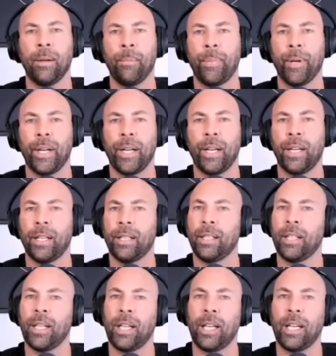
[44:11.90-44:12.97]
But
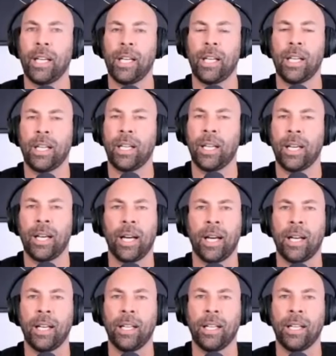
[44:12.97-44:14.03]

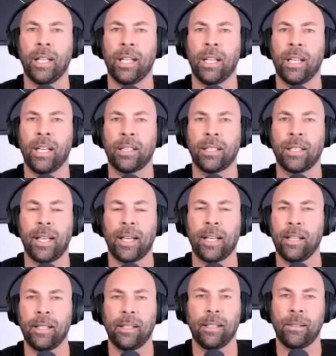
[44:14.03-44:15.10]
yeah, it's like
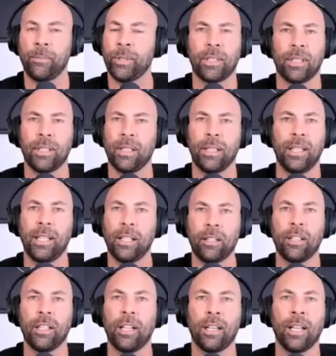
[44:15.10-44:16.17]
it was
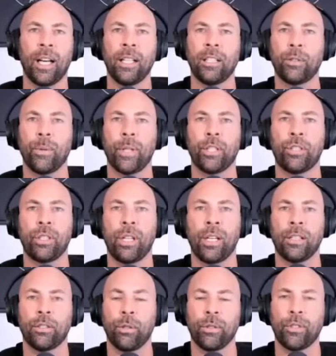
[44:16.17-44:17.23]
literally a light switch.
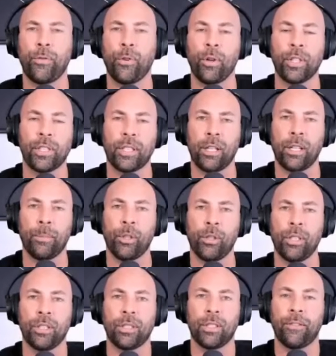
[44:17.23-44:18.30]
So it's 4
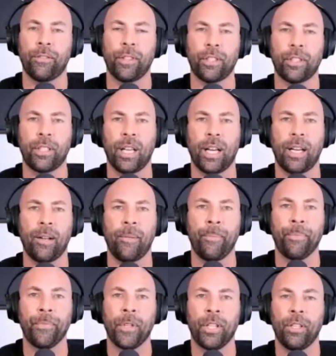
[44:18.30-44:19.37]
ceremonies. The first night,
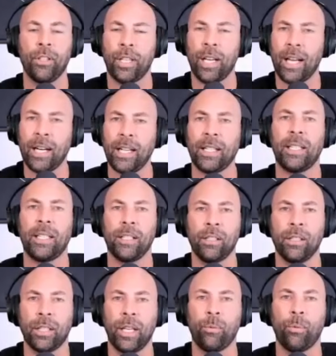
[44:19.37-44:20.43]
you kinda
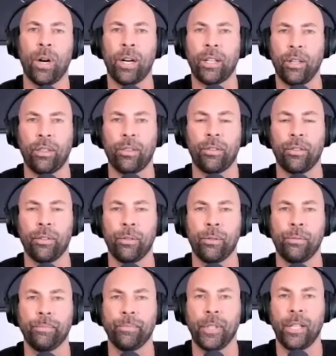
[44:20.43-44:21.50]
they walk you
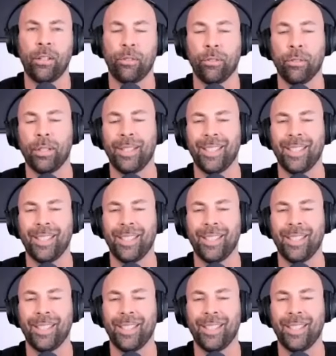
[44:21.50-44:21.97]
through they don't